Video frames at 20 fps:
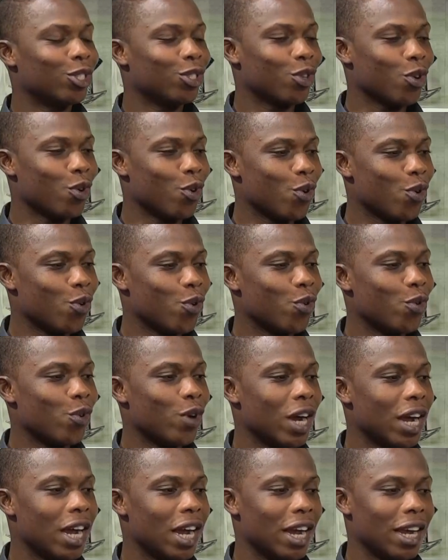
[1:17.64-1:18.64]
So
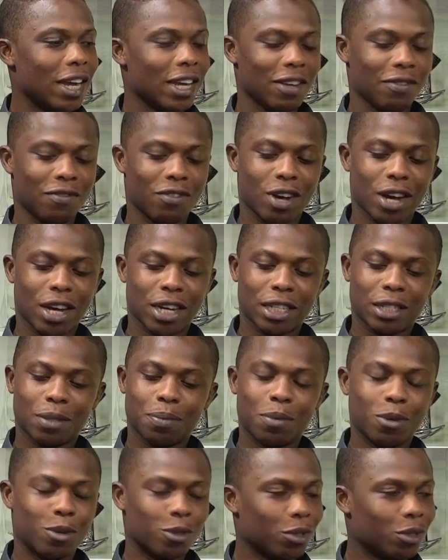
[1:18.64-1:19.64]
if you are
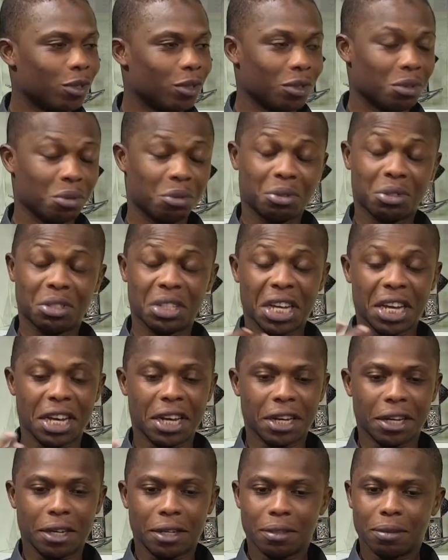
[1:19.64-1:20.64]
exposed to,
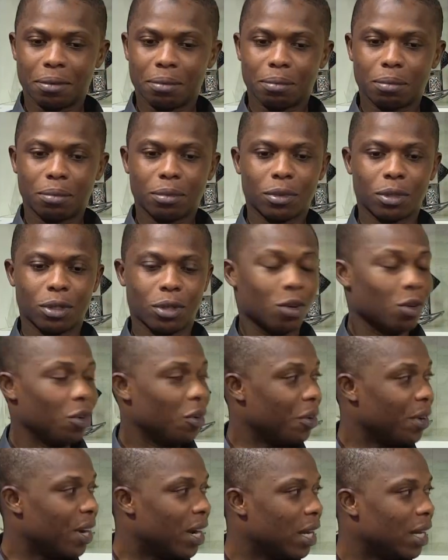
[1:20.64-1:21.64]
say,
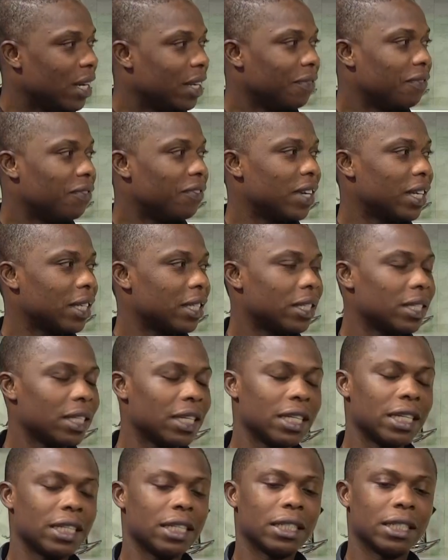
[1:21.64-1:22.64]
gonorrheal
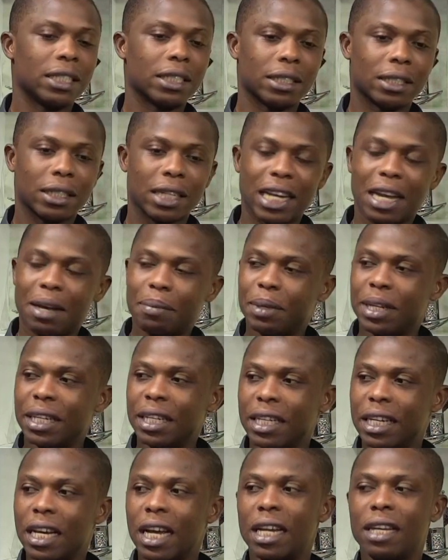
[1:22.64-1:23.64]
infection,
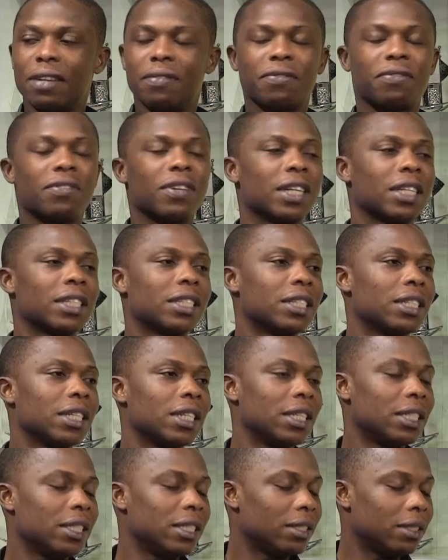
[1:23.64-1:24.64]
chlamydial
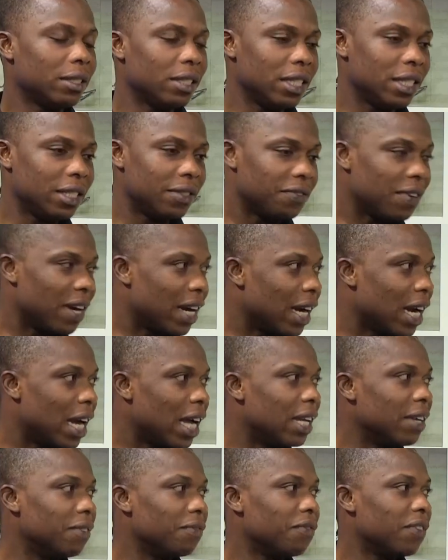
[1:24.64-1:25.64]
infection, these
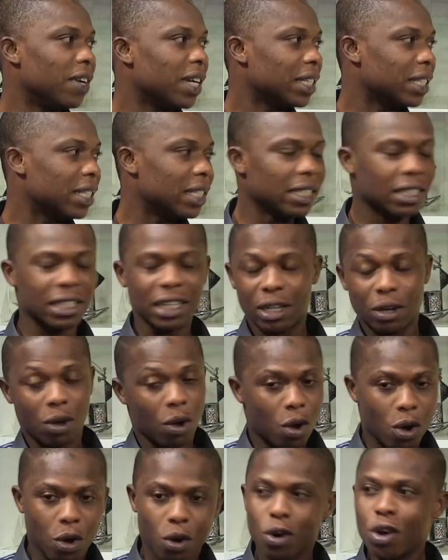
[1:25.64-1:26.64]
fungal infections, and
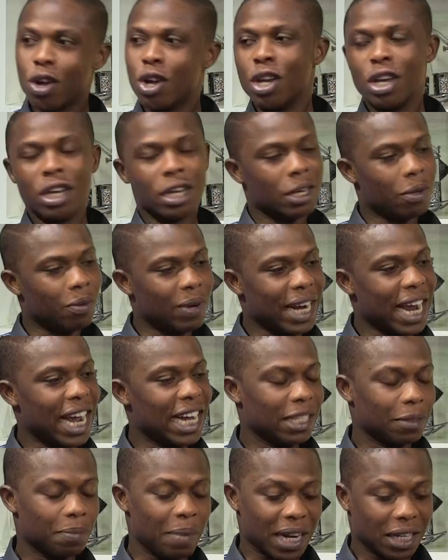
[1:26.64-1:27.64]
all, whether
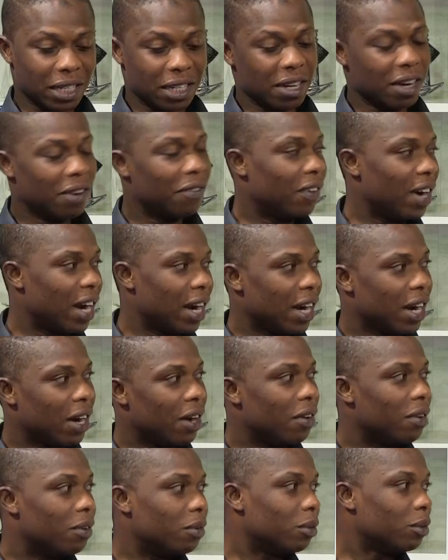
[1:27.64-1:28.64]
it's bacterial,
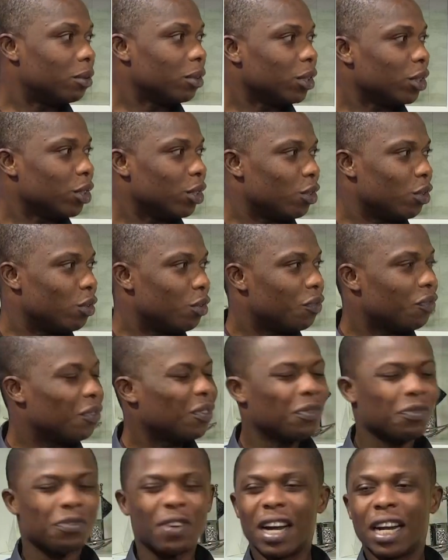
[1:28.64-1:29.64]
viral,
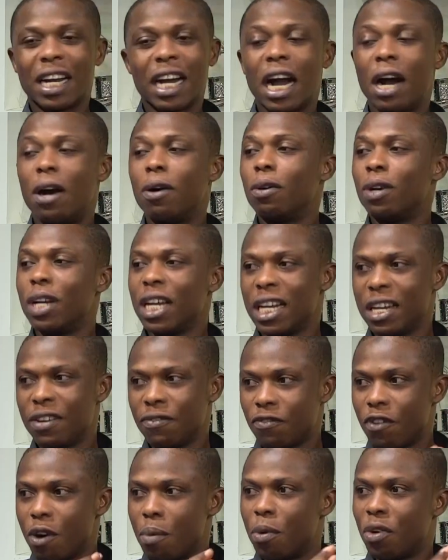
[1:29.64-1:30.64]
fungal, any
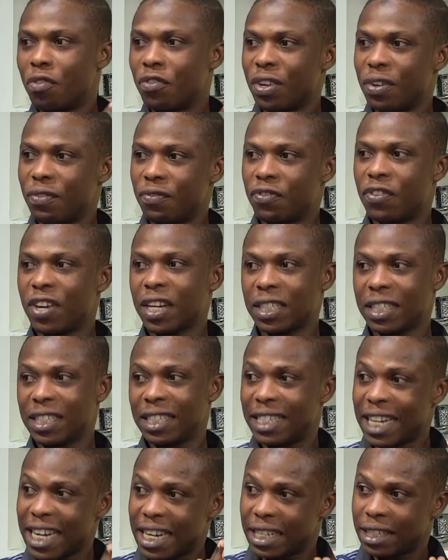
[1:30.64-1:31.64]
form of
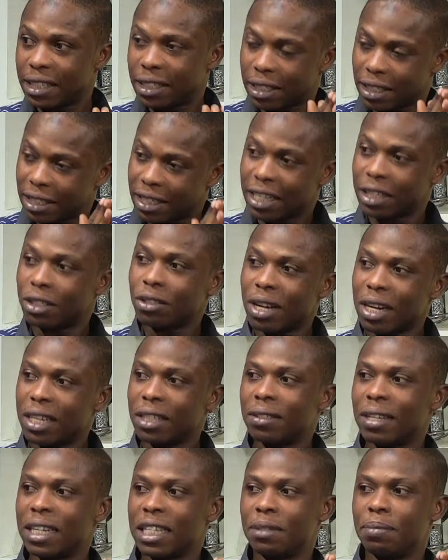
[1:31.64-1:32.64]
infection that is sexually
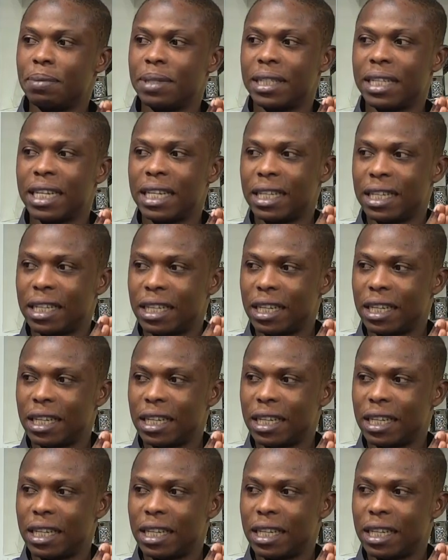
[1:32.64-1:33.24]
transmitted